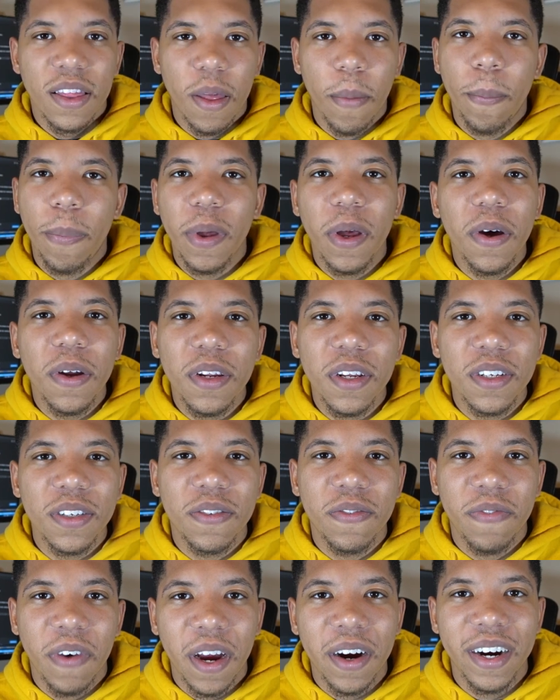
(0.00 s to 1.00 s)
The build is
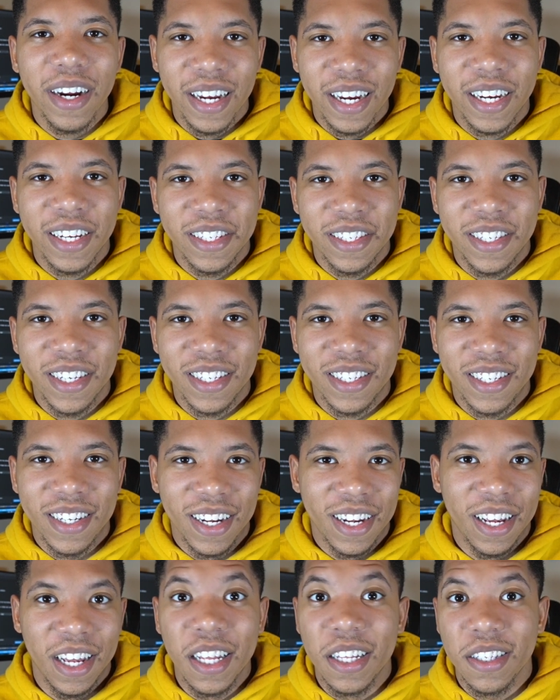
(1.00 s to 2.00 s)
very
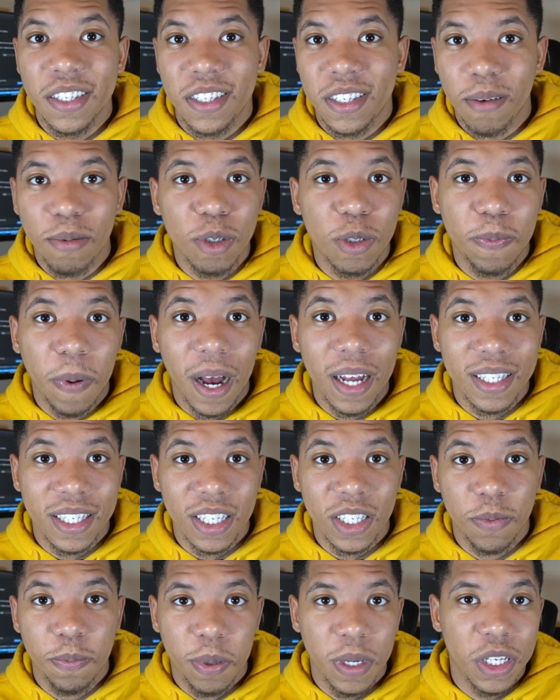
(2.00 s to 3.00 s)
inconsistent. In some spots
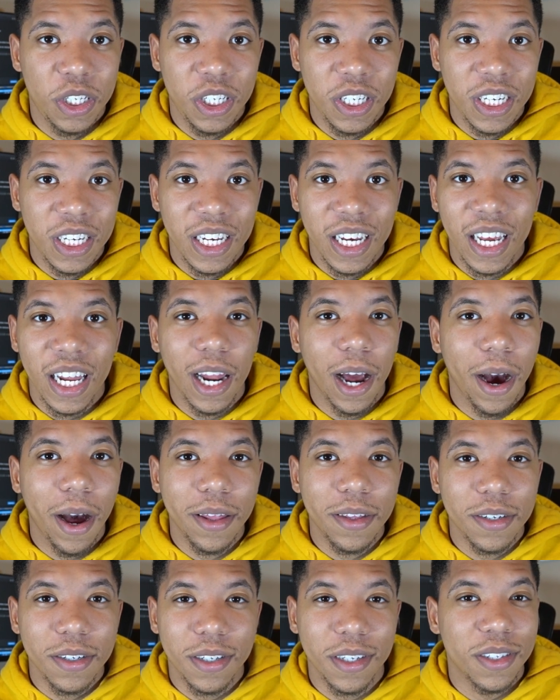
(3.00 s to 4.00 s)
it's pitchy, in
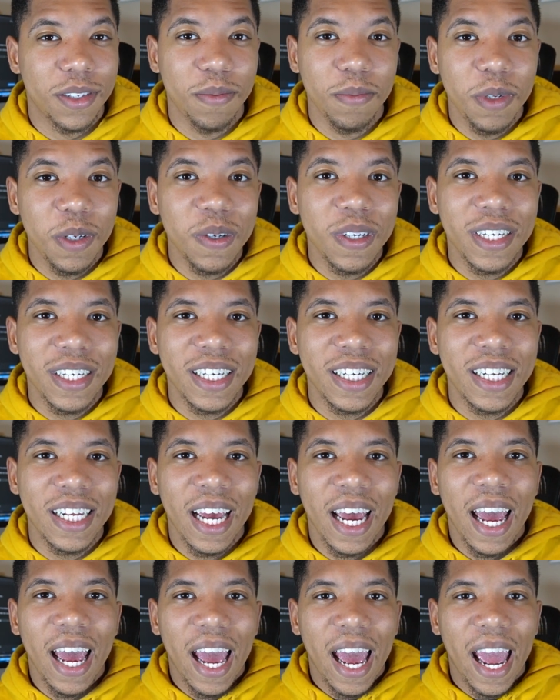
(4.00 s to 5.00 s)
others it's muted,
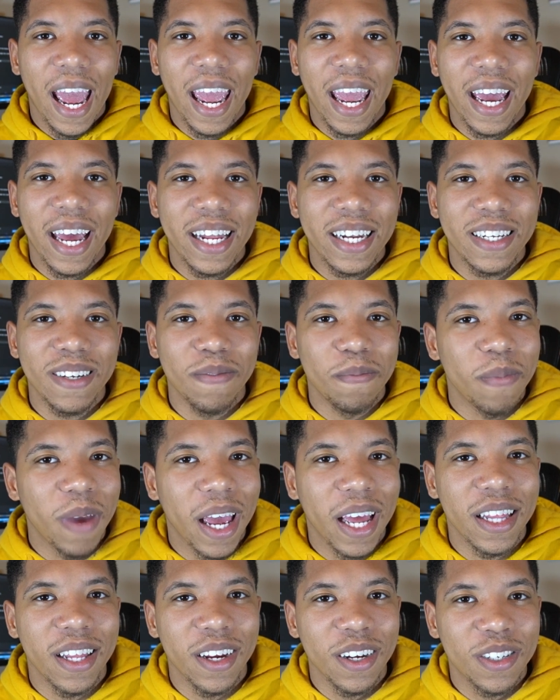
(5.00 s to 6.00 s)
and
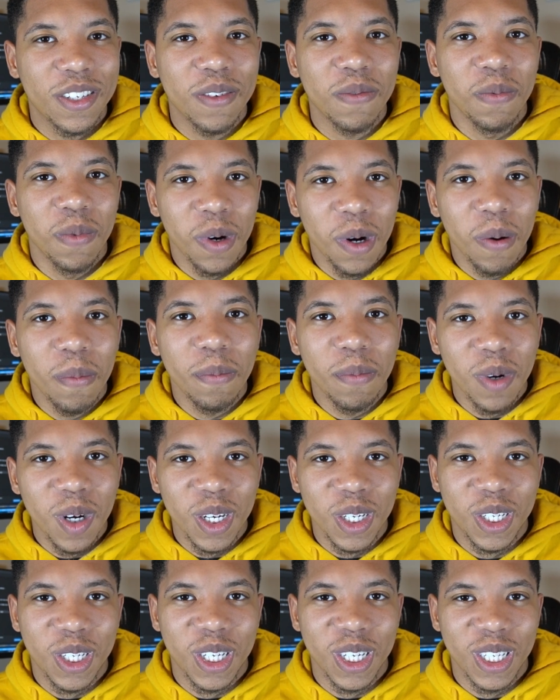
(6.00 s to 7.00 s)
man, there's some real
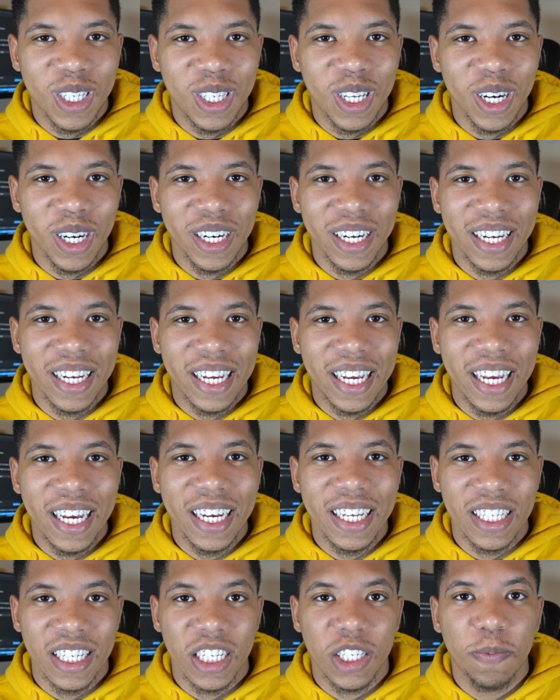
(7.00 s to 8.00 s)
mush to certain
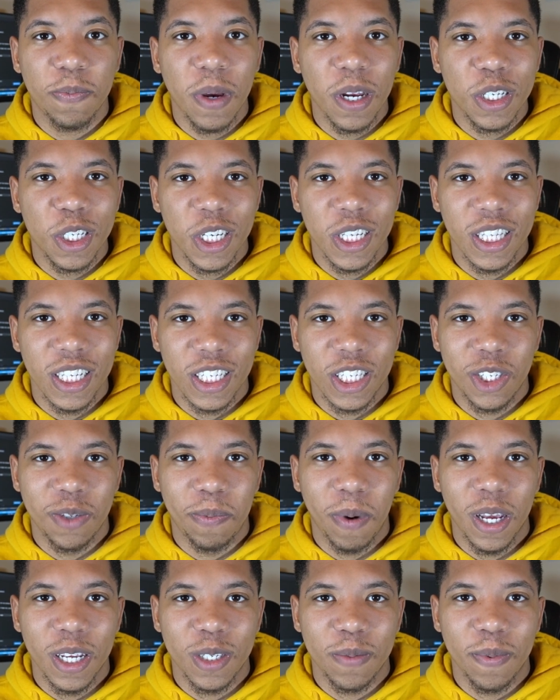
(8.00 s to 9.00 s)
keys, especially this
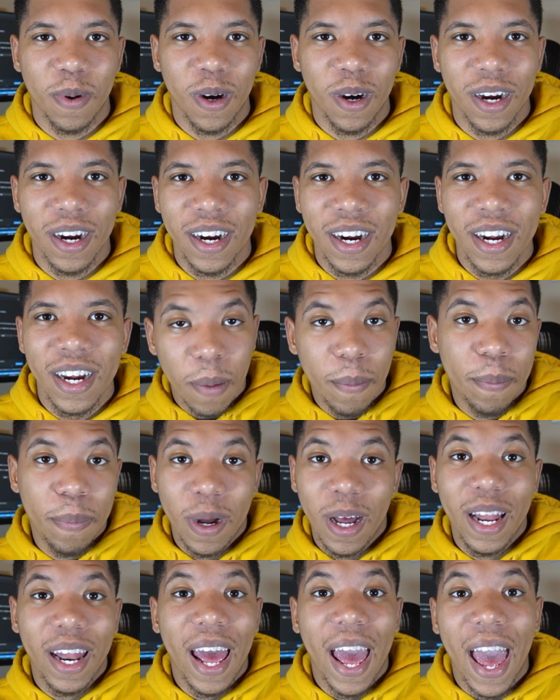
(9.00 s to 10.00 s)
spacebar.
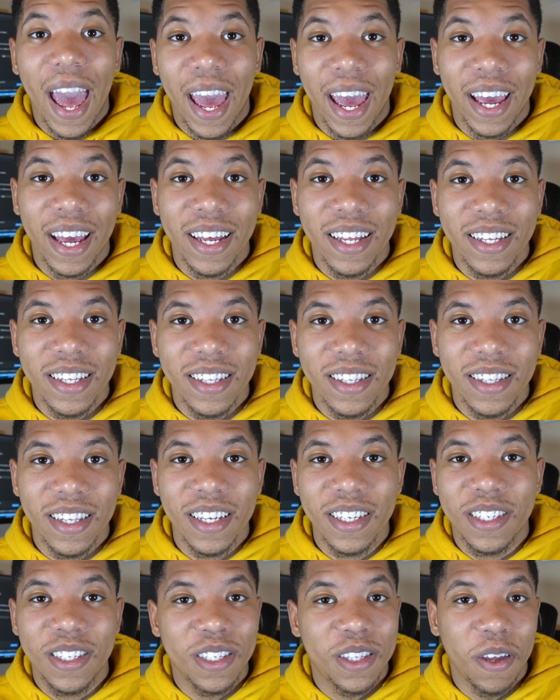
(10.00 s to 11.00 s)
But hey,
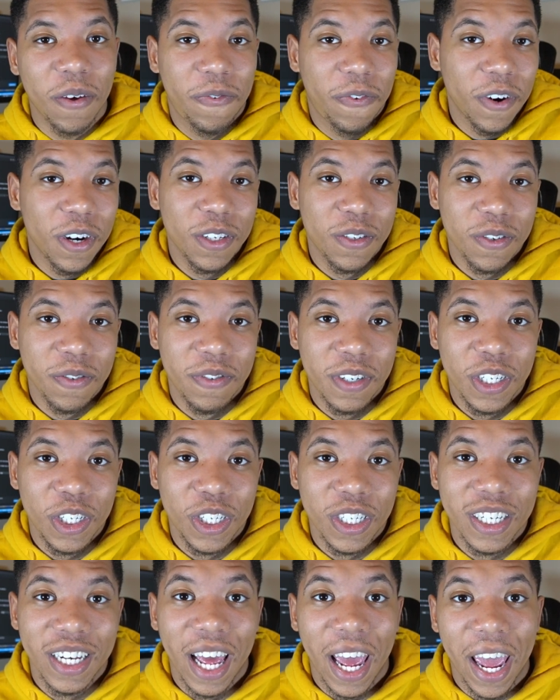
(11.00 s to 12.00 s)
this is the first
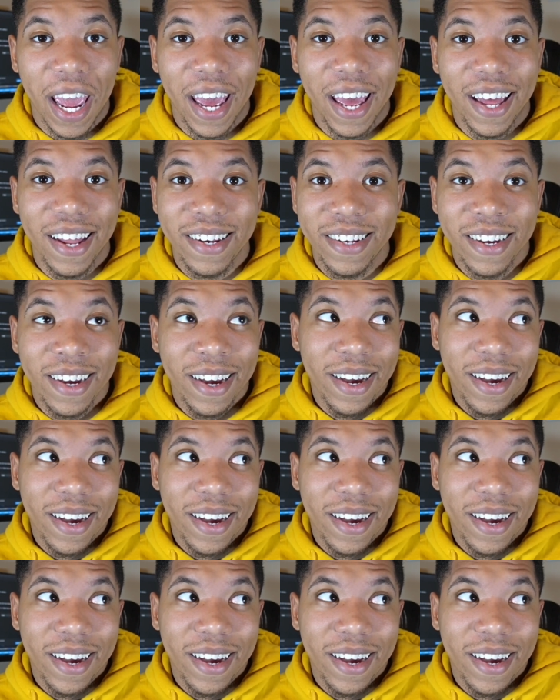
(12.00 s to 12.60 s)
revision, and